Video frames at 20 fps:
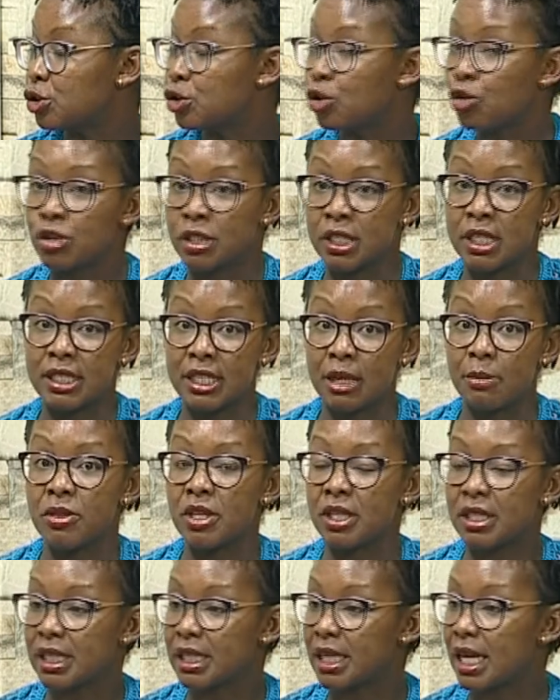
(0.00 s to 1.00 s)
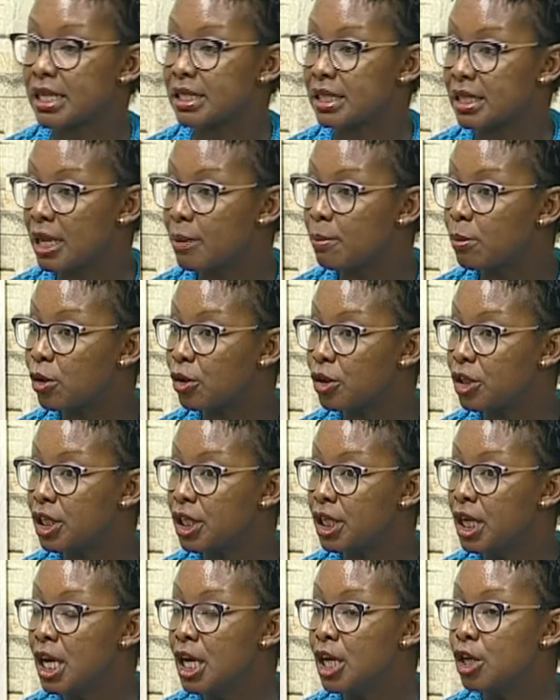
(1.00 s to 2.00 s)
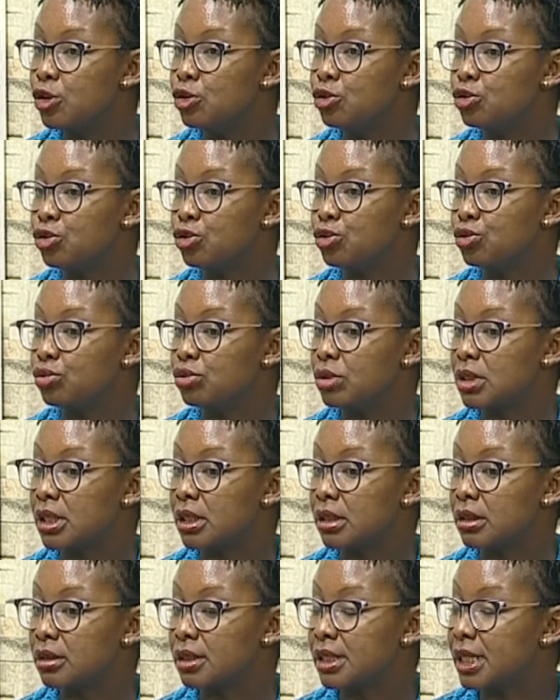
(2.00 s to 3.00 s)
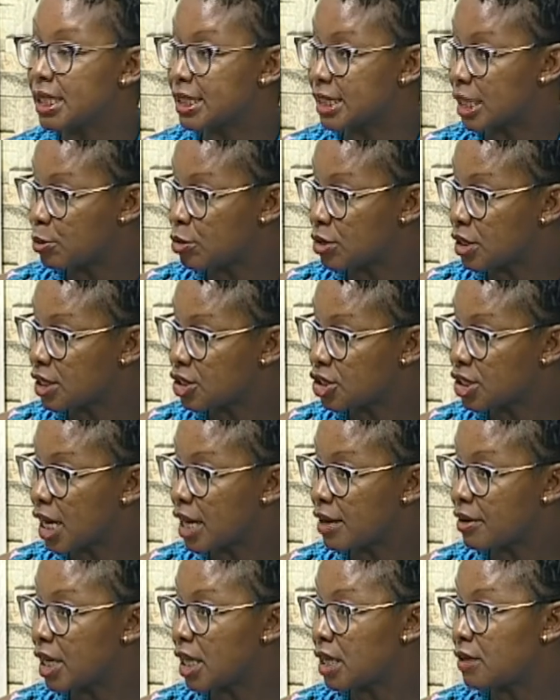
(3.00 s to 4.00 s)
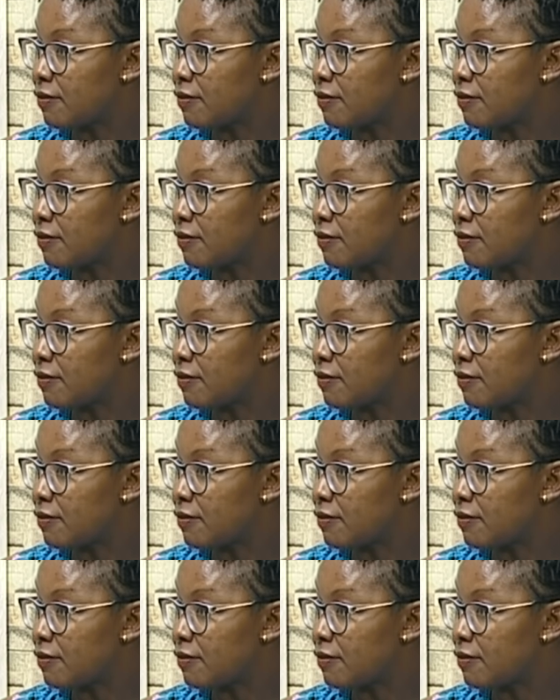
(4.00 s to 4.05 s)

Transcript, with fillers: or is it something that as an employee you should uh, take it up with HR mm -hmm. and mm-hmm.